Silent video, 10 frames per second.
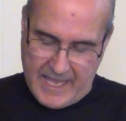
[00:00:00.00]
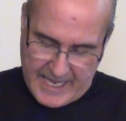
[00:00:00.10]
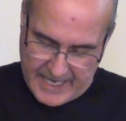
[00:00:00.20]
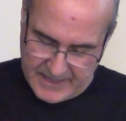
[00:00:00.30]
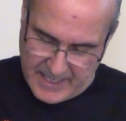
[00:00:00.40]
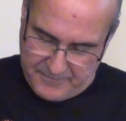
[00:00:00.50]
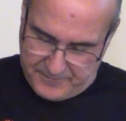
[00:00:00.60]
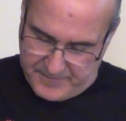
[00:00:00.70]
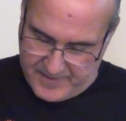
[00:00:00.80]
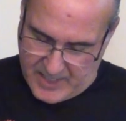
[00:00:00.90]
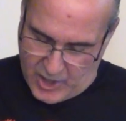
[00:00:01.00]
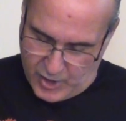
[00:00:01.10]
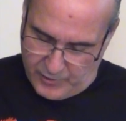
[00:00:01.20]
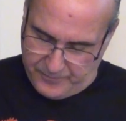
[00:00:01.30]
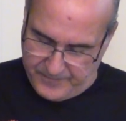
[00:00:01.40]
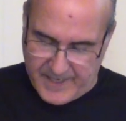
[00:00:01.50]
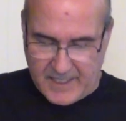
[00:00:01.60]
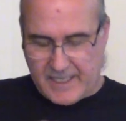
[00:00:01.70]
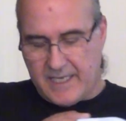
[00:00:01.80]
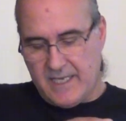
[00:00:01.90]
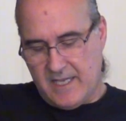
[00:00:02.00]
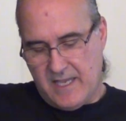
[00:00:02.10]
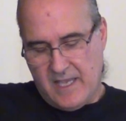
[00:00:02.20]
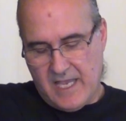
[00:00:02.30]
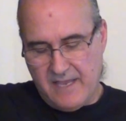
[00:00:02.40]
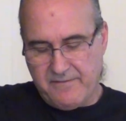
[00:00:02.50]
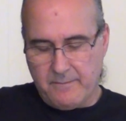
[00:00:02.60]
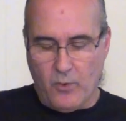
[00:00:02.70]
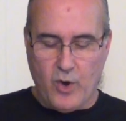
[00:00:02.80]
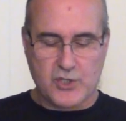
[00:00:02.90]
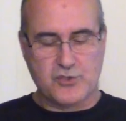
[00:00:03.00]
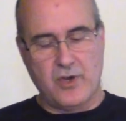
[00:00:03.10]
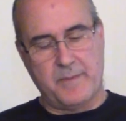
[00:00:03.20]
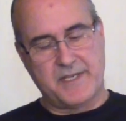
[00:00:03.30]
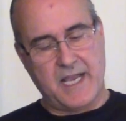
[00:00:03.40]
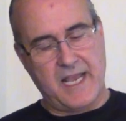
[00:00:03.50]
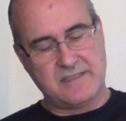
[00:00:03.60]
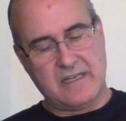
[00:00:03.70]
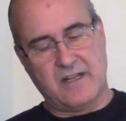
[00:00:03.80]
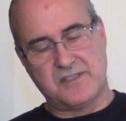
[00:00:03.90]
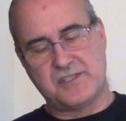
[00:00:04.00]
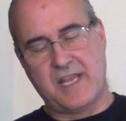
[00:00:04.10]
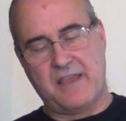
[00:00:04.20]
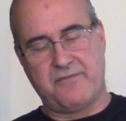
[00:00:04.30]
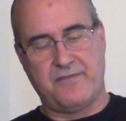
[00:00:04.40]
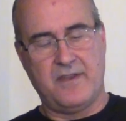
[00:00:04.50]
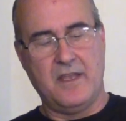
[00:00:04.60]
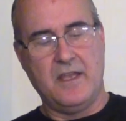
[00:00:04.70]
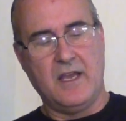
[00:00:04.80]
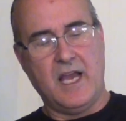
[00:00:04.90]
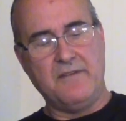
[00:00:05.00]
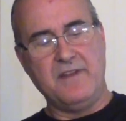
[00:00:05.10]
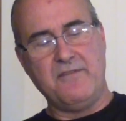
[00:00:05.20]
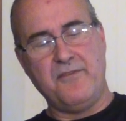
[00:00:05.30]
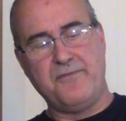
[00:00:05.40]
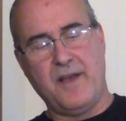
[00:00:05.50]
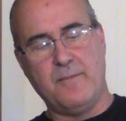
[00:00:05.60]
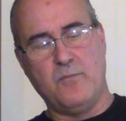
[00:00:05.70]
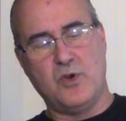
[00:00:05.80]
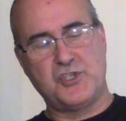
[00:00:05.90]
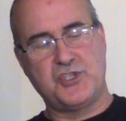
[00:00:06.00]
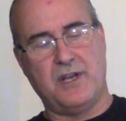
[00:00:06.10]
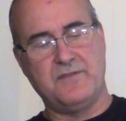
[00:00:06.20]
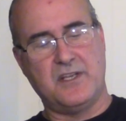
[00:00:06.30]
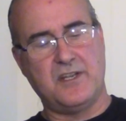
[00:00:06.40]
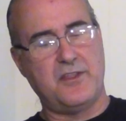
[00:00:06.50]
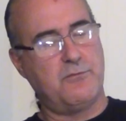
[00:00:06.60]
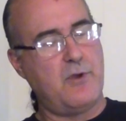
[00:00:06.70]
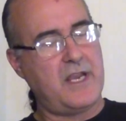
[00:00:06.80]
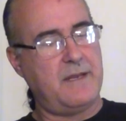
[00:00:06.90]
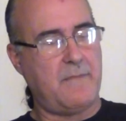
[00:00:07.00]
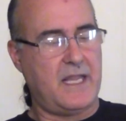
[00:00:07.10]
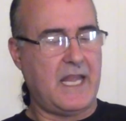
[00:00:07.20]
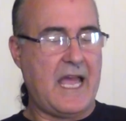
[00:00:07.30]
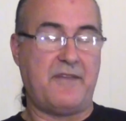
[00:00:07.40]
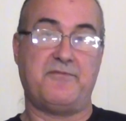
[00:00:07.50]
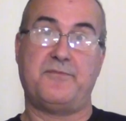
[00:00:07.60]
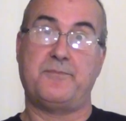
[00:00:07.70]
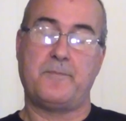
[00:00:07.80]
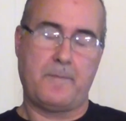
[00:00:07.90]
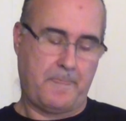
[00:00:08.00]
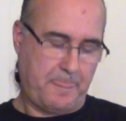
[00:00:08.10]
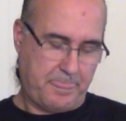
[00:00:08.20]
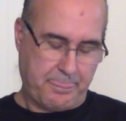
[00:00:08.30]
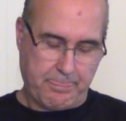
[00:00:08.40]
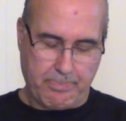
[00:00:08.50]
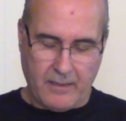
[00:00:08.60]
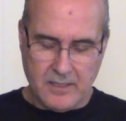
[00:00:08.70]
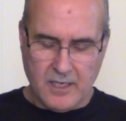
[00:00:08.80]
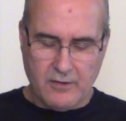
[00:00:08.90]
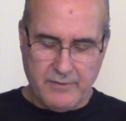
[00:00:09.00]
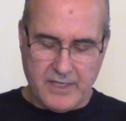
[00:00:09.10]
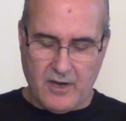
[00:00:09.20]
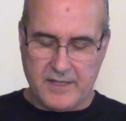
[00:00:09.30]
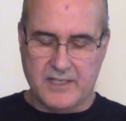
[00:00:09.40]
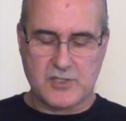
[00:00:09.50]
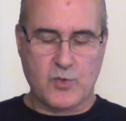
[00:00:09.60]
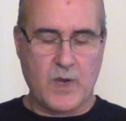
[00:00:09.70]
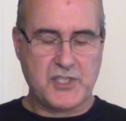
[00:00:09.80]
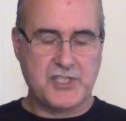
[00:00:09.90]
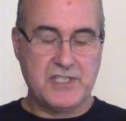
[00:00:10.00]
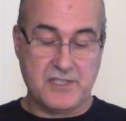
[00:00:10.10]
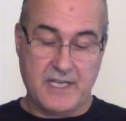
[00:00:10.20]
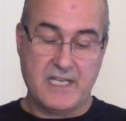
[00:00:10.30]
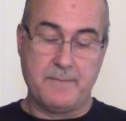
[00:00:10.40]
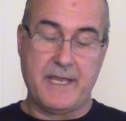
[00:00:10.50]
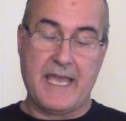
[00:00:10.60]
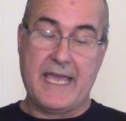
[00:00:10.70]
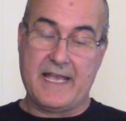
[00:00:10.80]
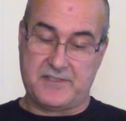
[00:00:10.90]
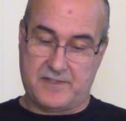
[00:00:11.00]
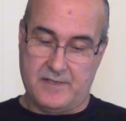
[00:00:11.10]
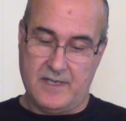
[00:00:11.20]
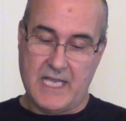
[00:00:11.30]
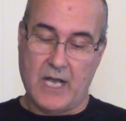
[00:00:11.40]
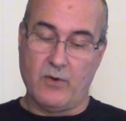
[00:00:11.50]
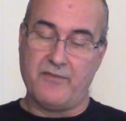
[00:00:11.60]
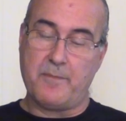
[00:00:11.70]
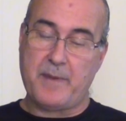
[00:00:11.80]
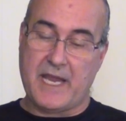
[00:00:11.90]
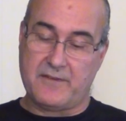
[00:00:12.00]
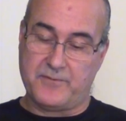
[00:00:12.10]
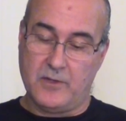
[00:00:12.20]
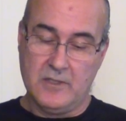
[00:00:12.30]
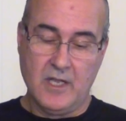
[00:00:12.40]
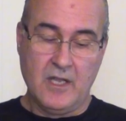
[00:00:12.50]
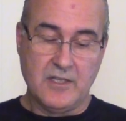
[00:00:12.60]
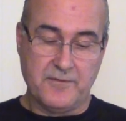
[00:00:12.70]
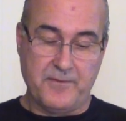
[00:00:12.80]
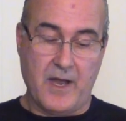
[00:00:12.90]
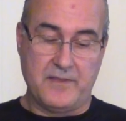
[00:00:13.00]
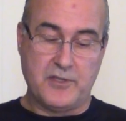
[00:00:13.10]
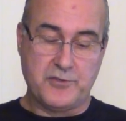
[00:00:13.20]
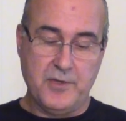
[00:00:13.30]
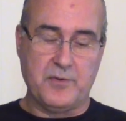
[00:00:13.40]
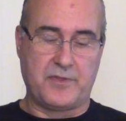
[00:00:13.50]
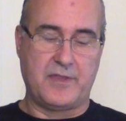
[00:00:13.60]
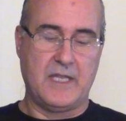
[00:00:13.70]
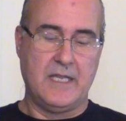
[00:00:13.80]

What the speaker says: and left her feeling even more traumatized and unsafe. I've never felt more shoved under the rug in my life. Regardless, questions need to be asked, however painful, to find the truth.